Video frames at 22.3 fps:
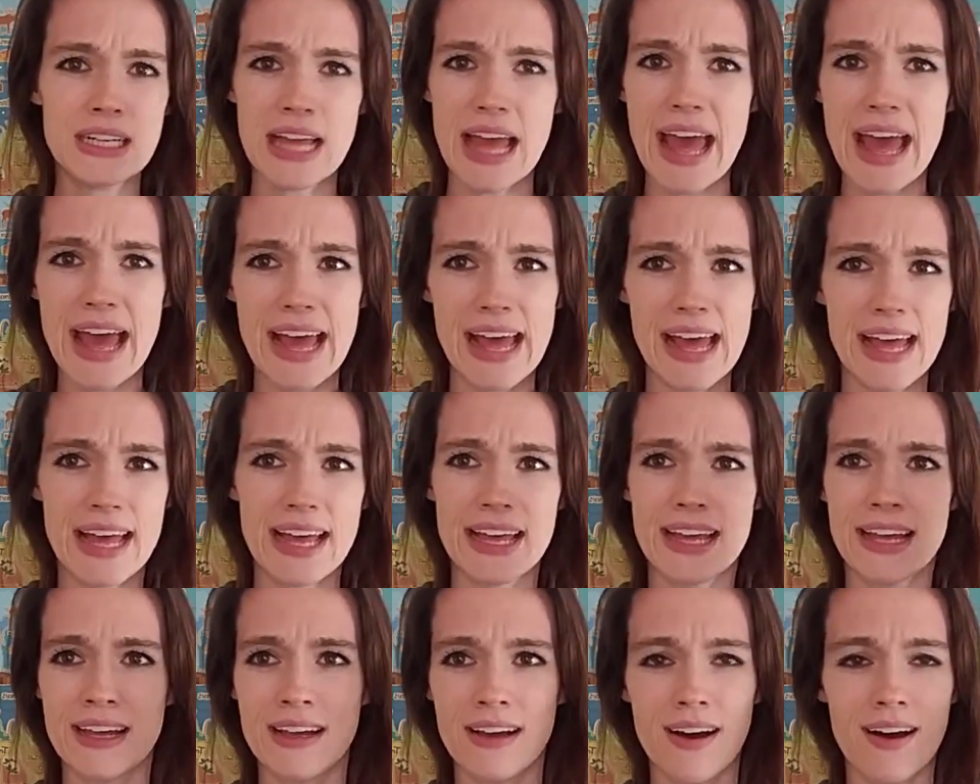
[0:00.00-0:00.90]

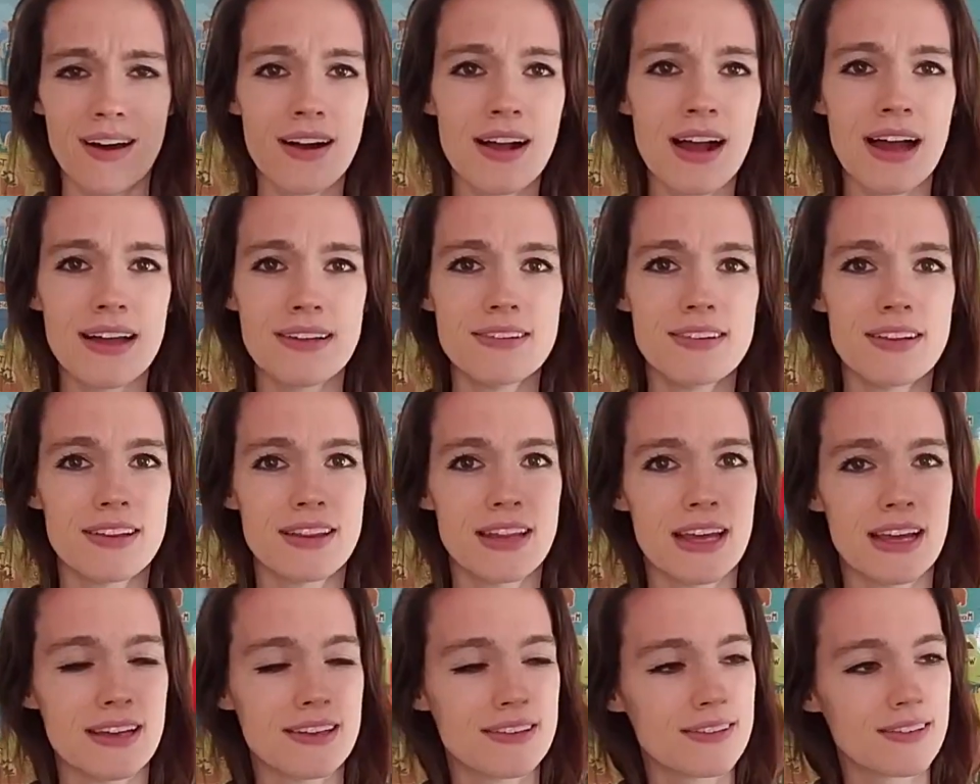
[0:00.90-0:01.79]
All kinds of
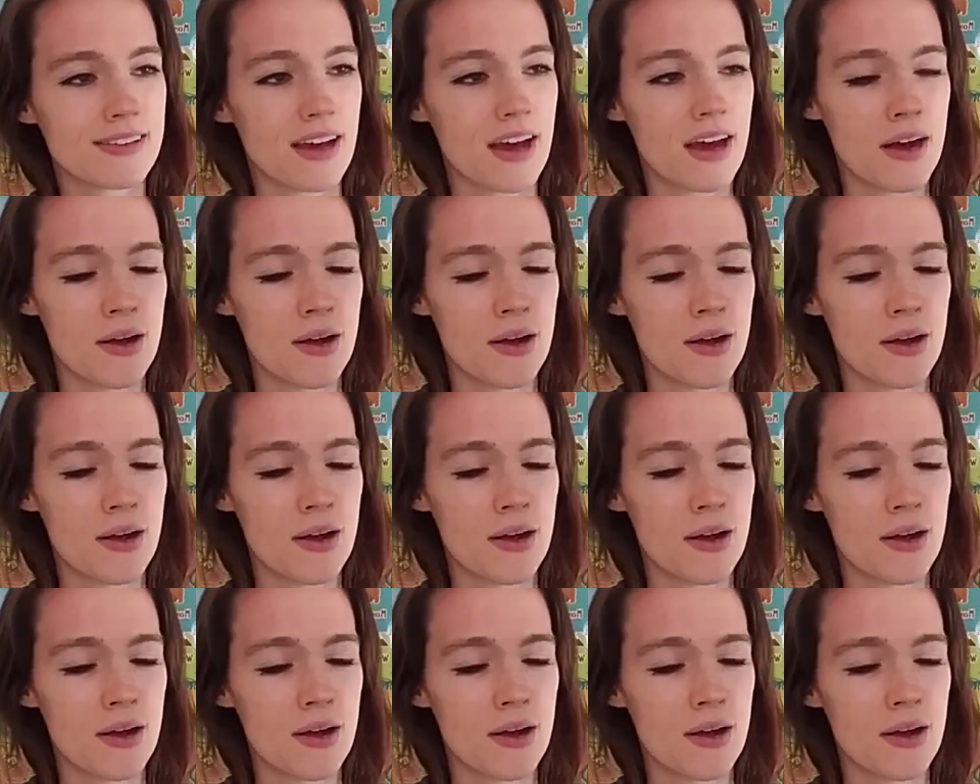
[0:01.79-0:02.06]
things.